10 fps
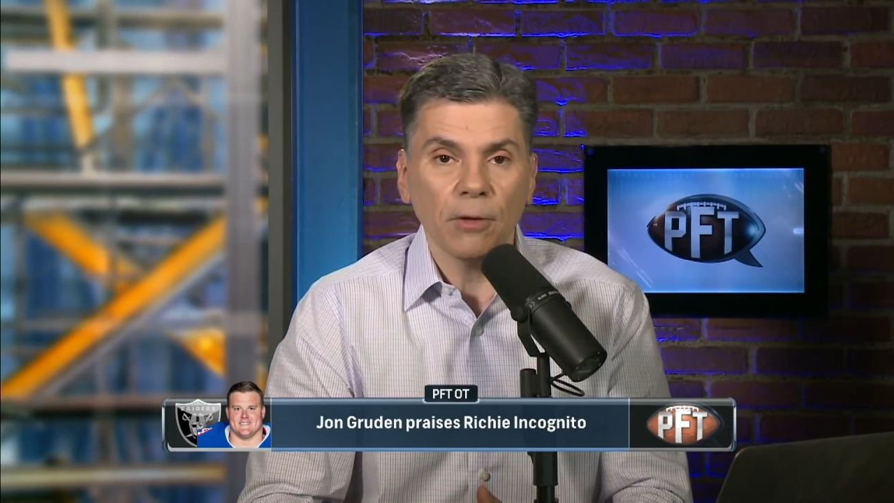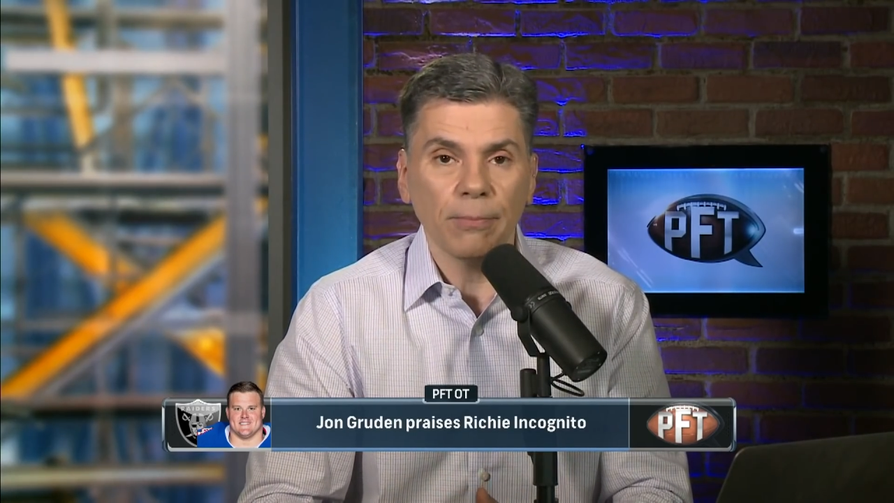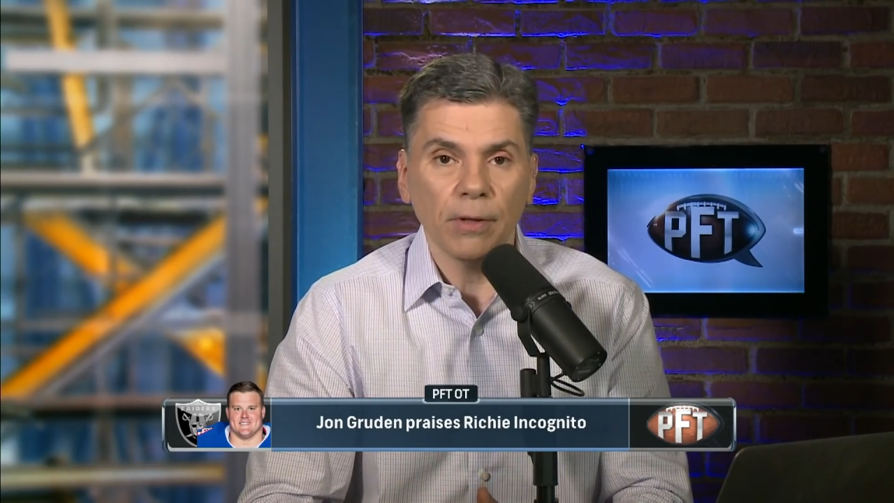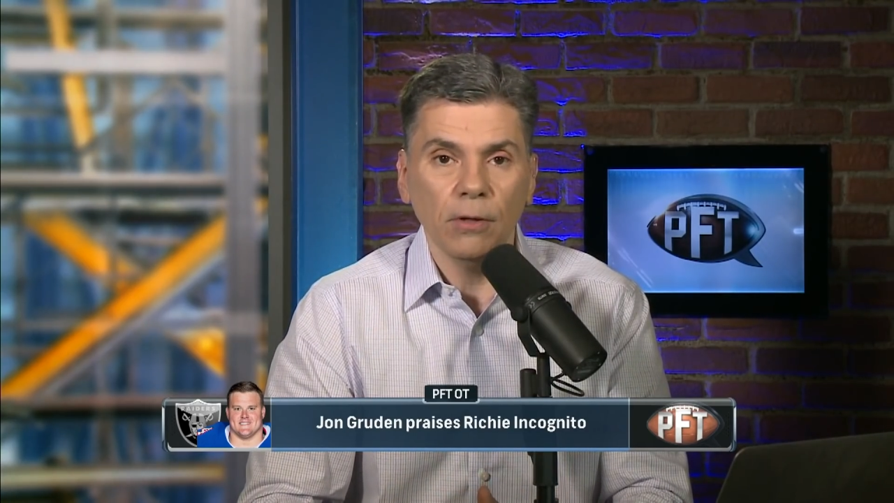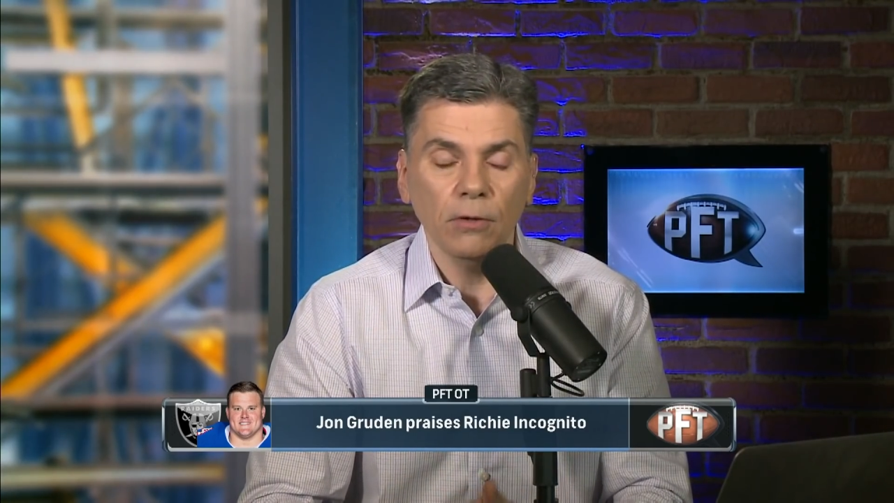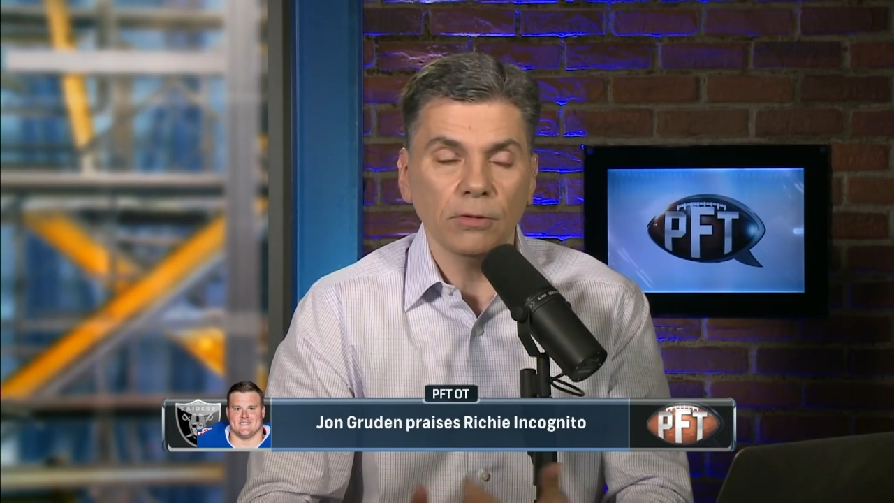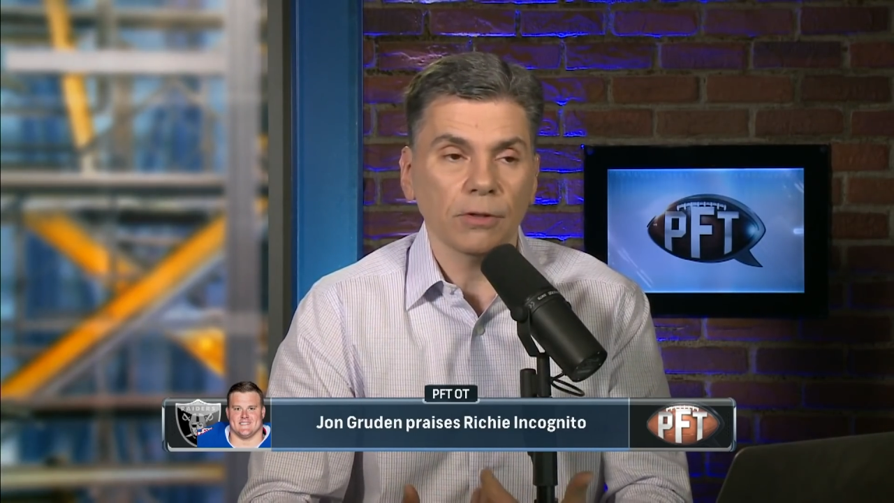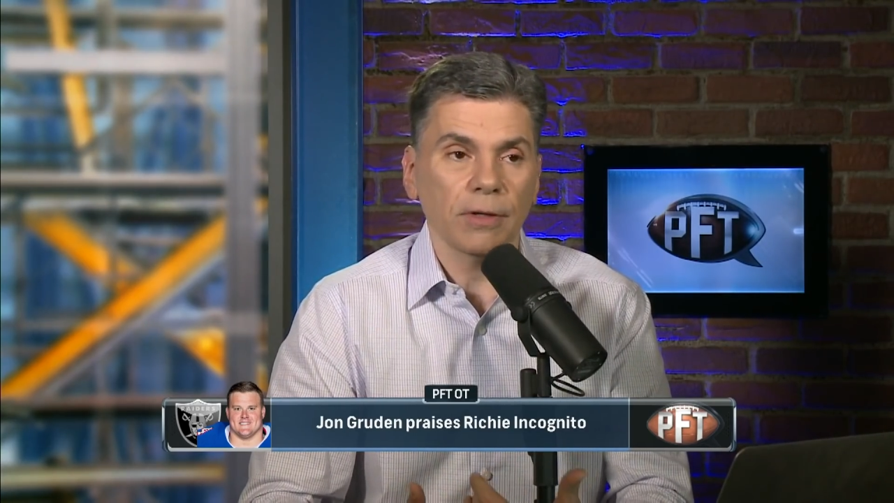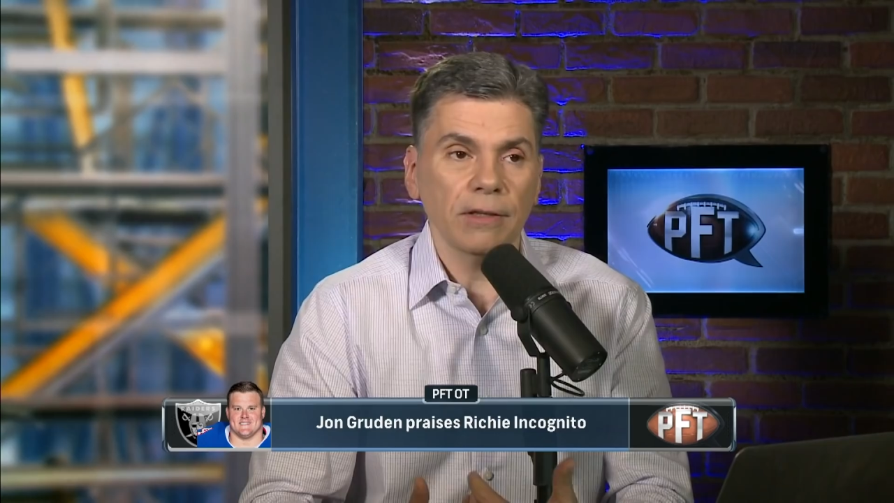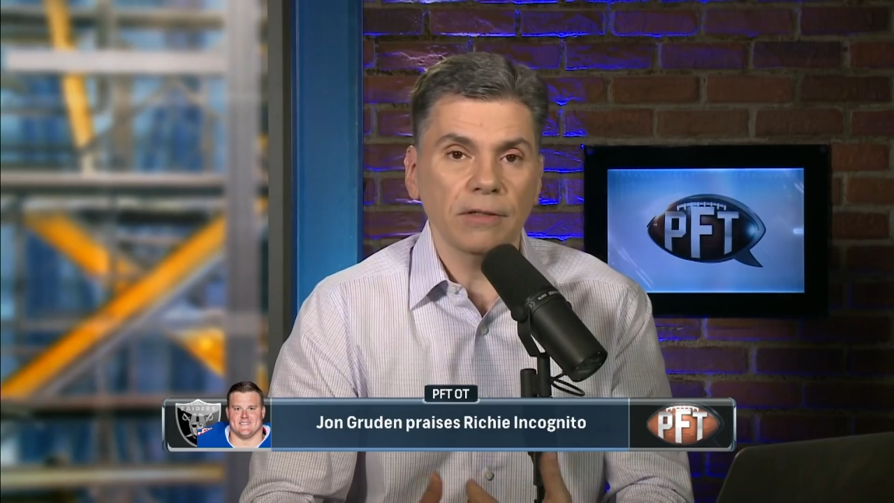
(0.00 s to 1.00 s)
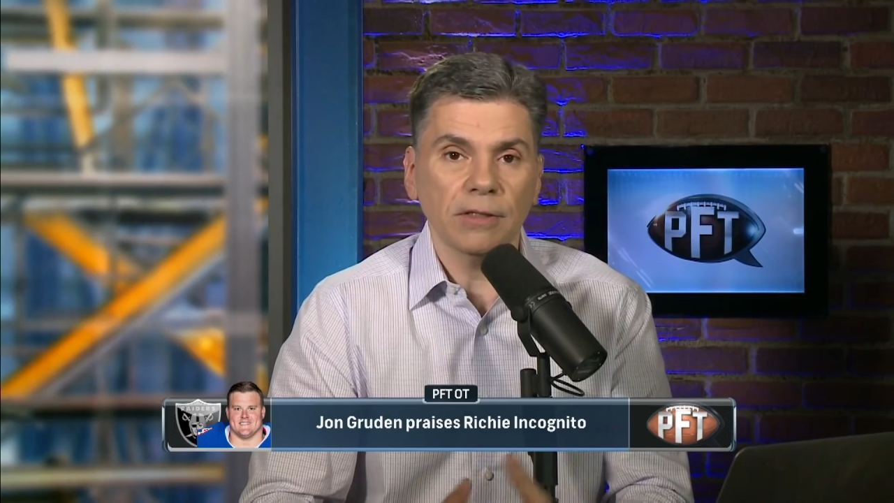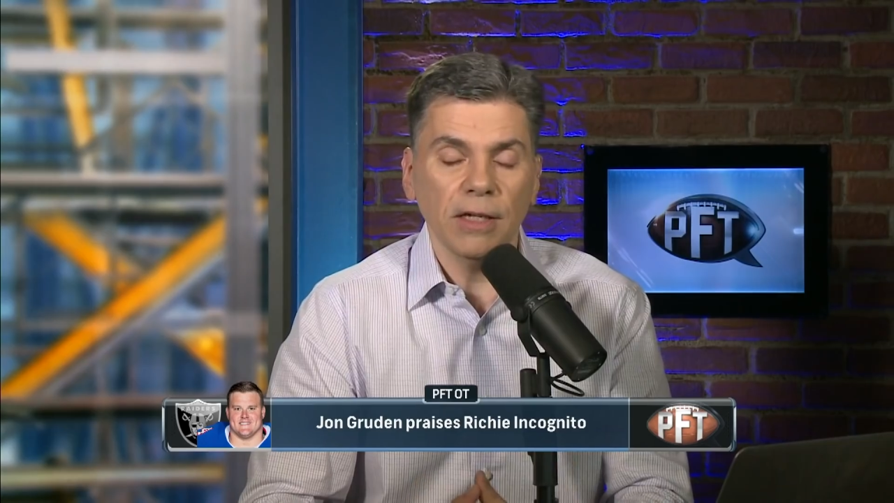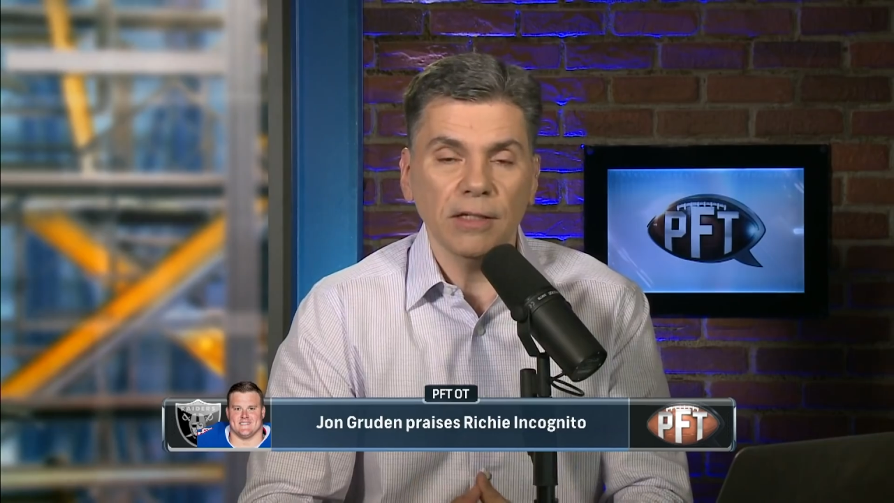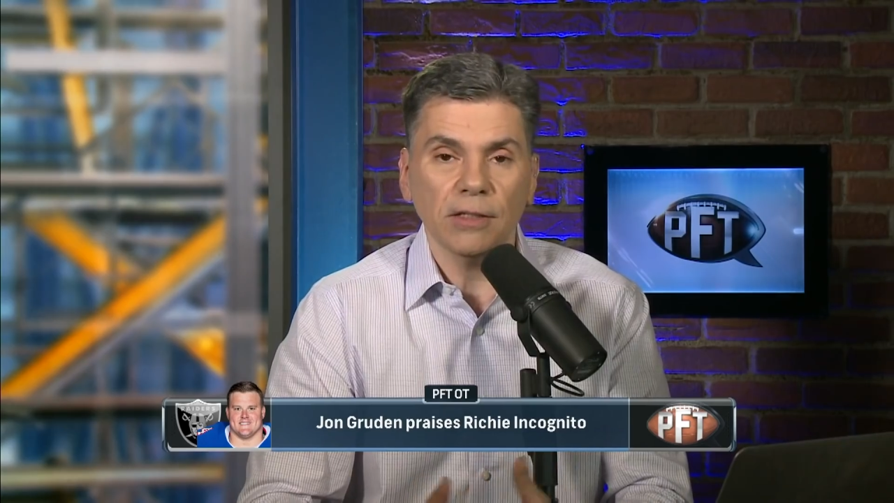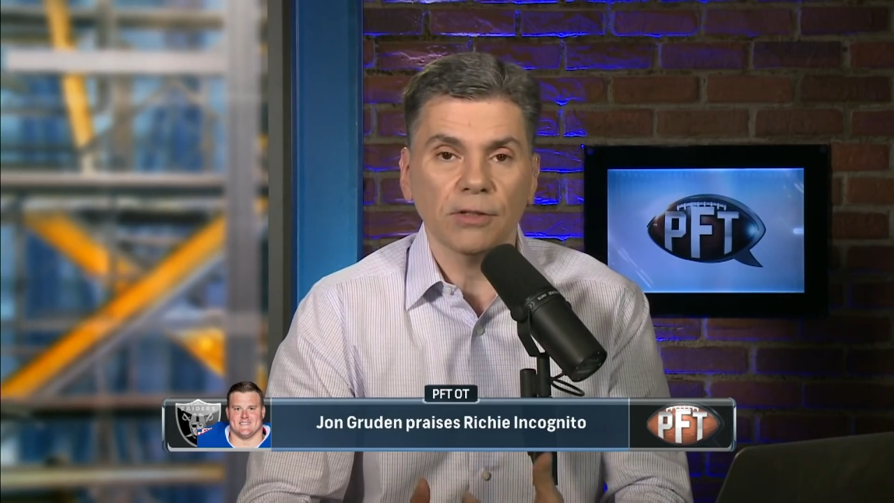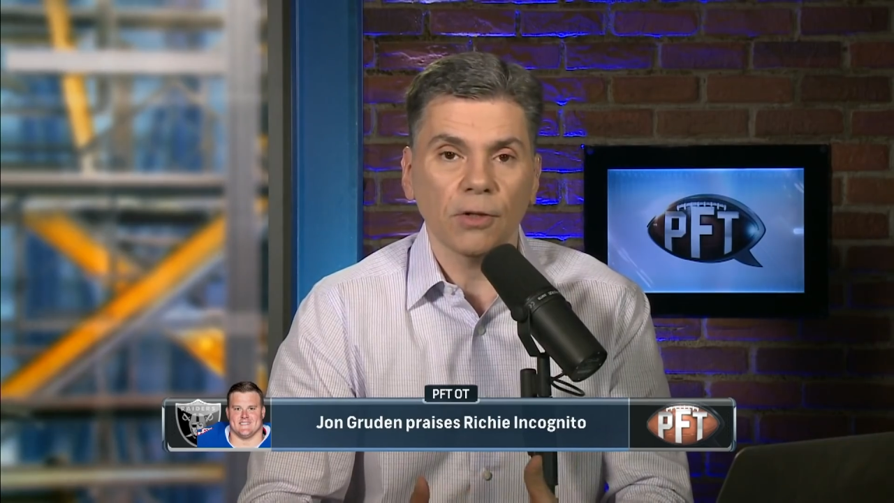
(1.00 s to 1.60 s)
the blue, during the season,